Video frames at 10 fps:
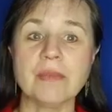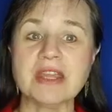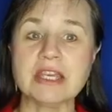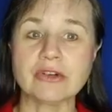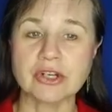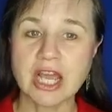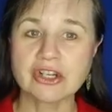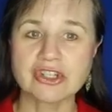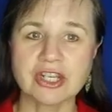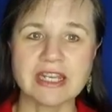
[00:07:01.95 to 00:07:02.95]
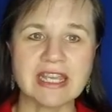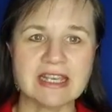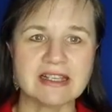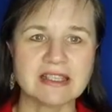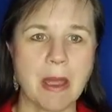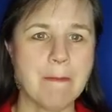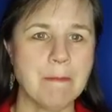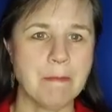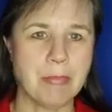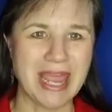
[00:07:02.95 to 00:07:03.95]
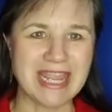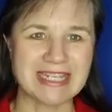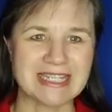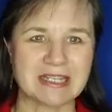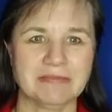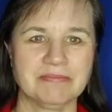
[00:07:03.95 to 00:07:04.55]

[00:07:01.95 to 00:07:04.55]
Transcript: the introduction is bait.